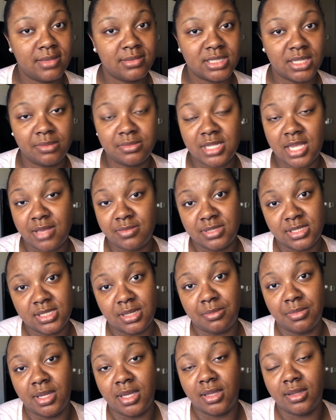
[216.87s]
Sometimes it's a
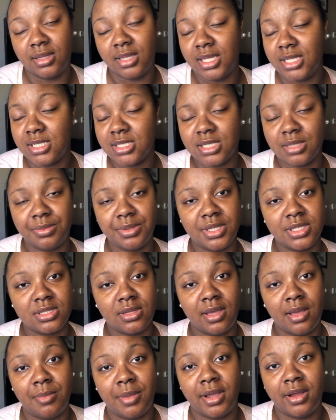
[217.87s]
month. It just depends on
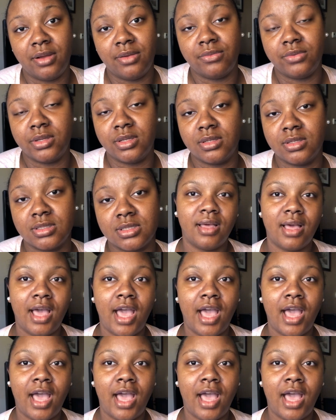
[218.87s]
how my hair feels.